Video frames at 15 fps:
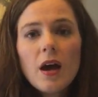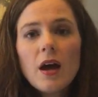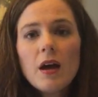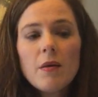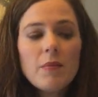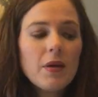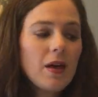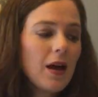
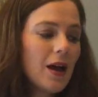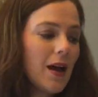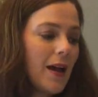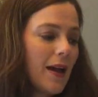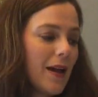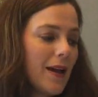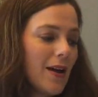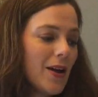
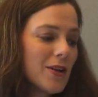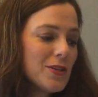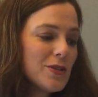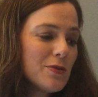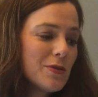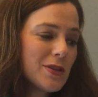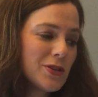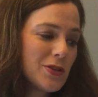I
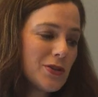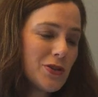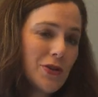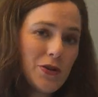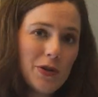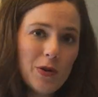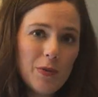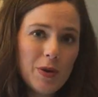also want to
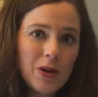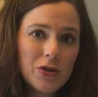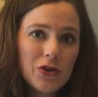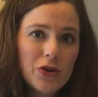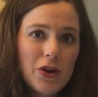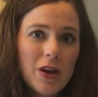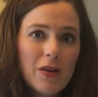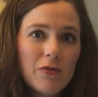show you a
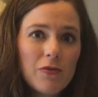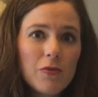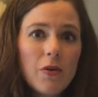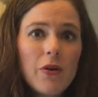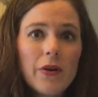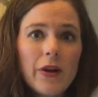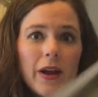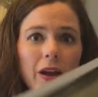picture of
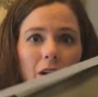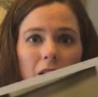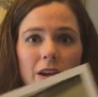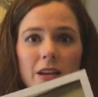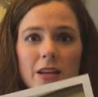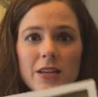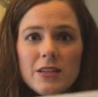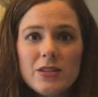Rory
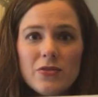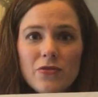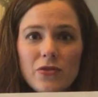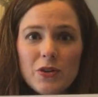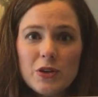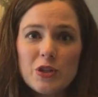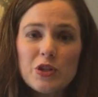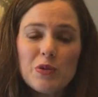on his
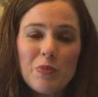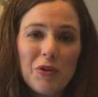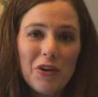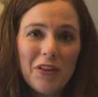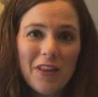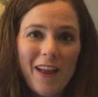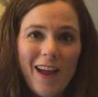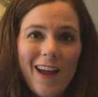first
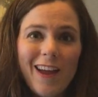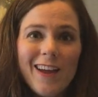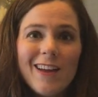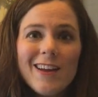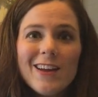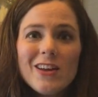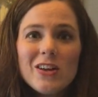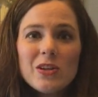birthday.
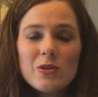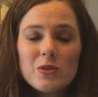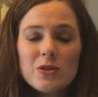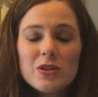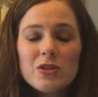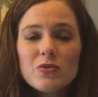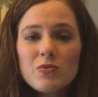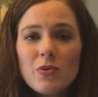So
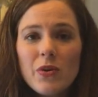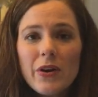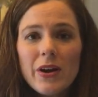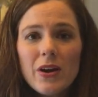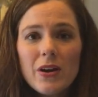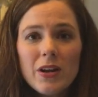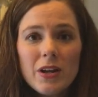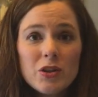this is
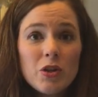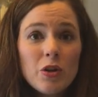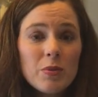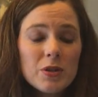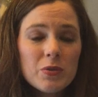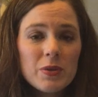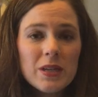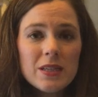Rory on
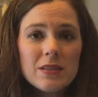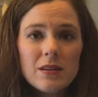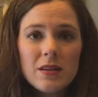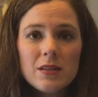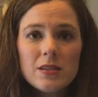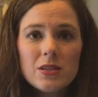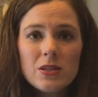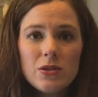October
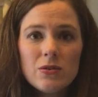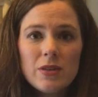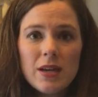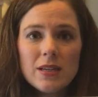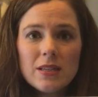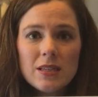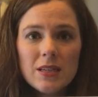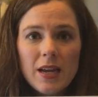26,
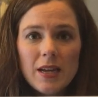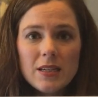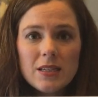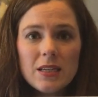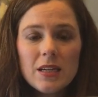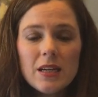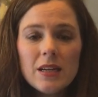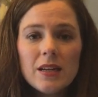
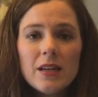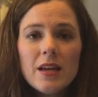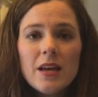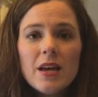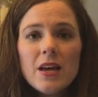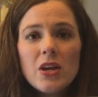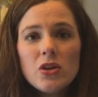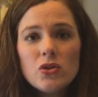2019,
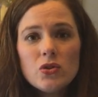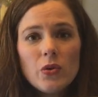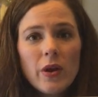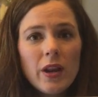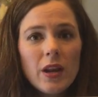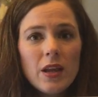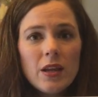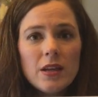
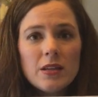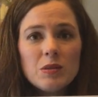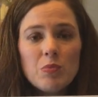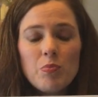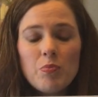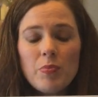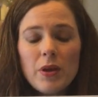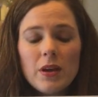enjoying his
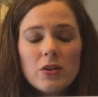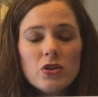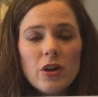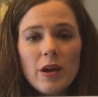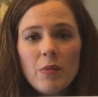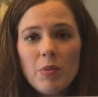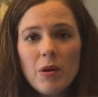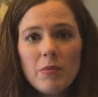big
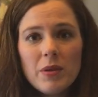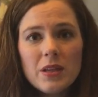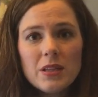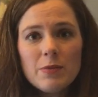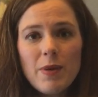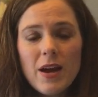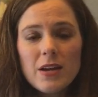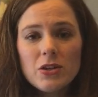giant pumpkin
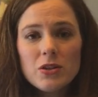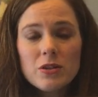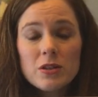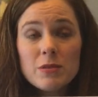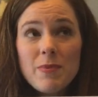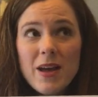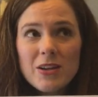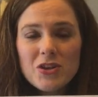
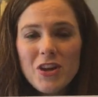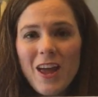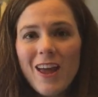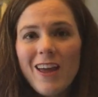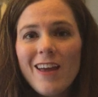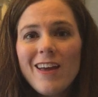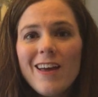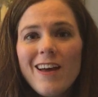smash
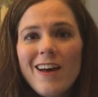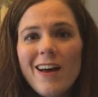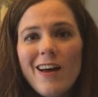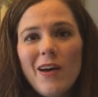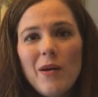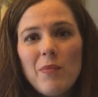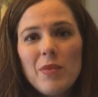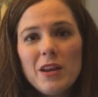cake
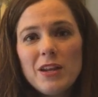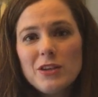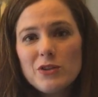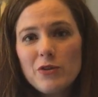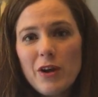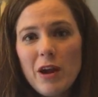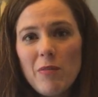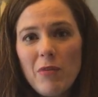that his
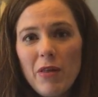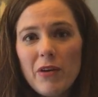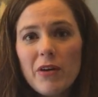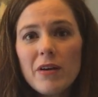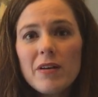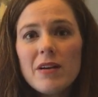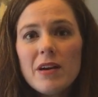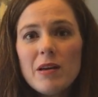
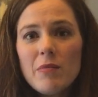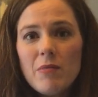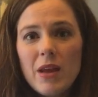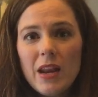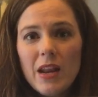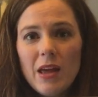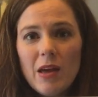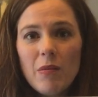grandmother
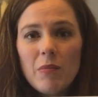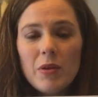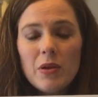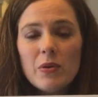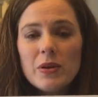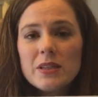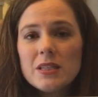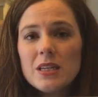made him.
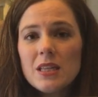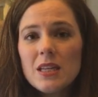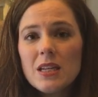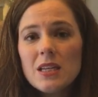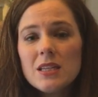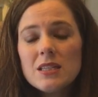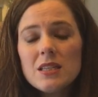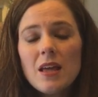You can see that
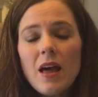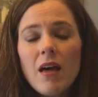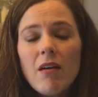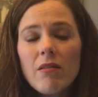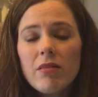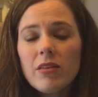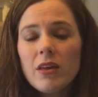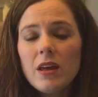he's
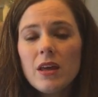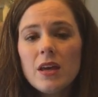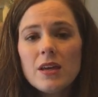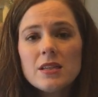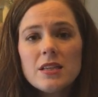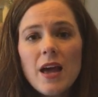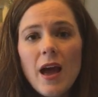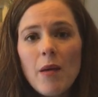healthy,
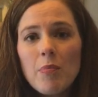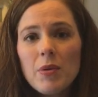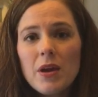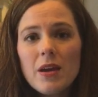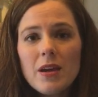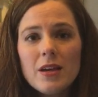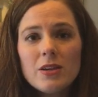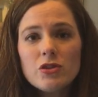he's
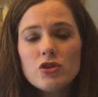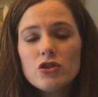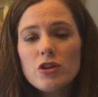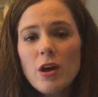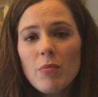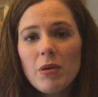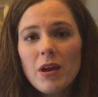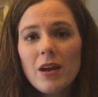happy, he's
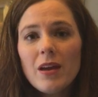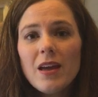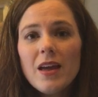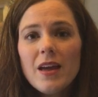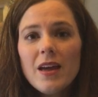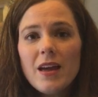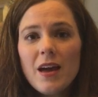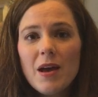chubby,
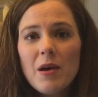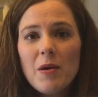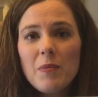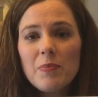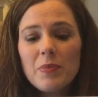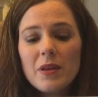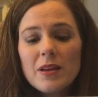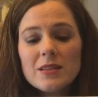
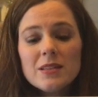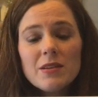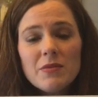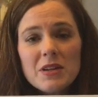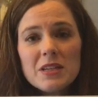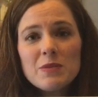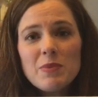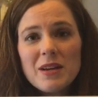he's
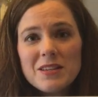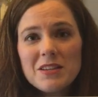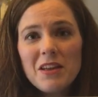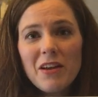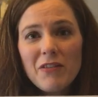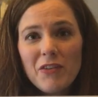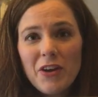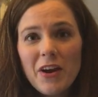living his best
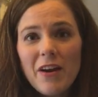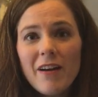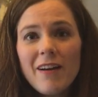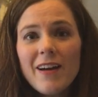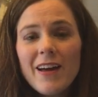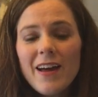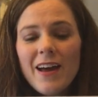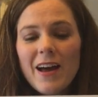life
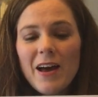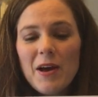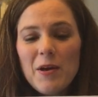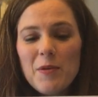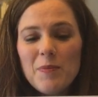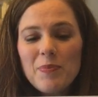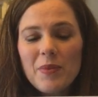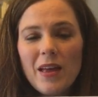here,
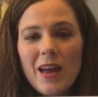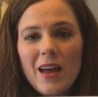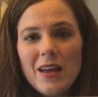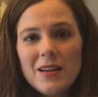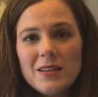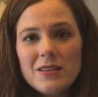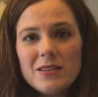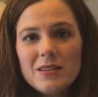
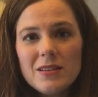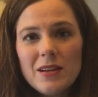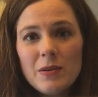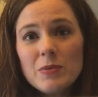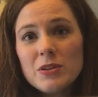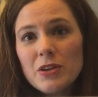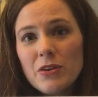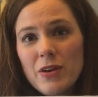and it
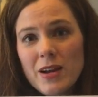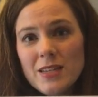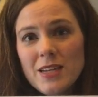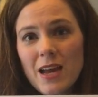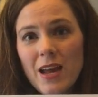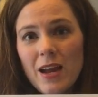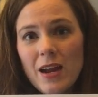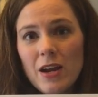was a great
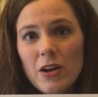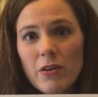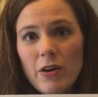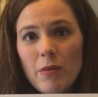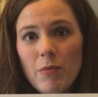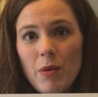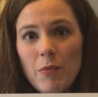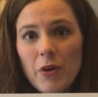day and a
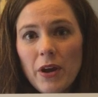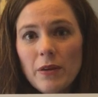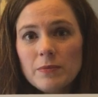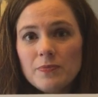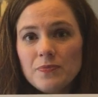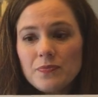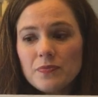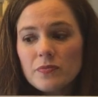great memory.
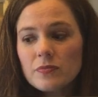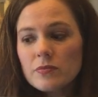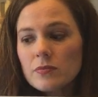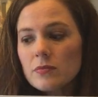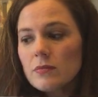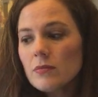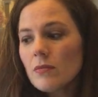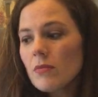
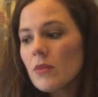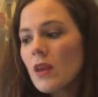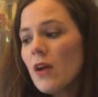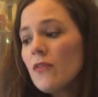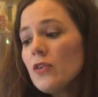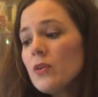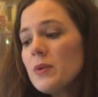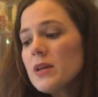A
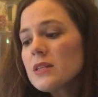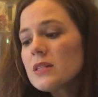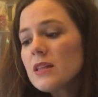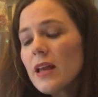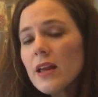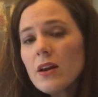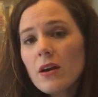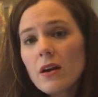few weeks
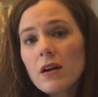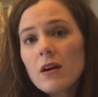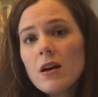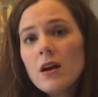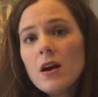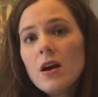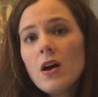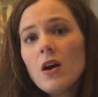later,
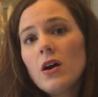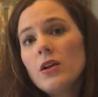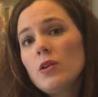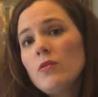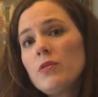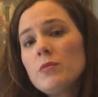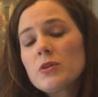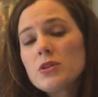on
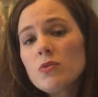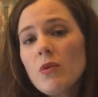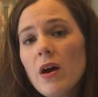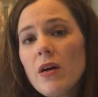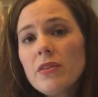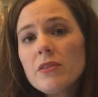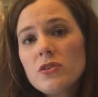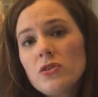November
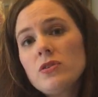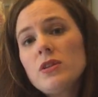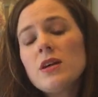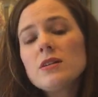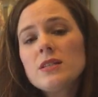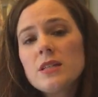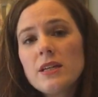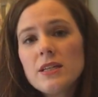12th,
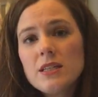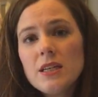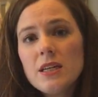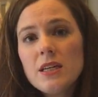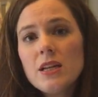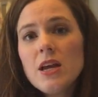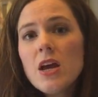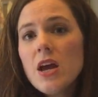
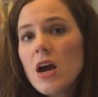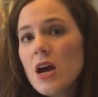2019,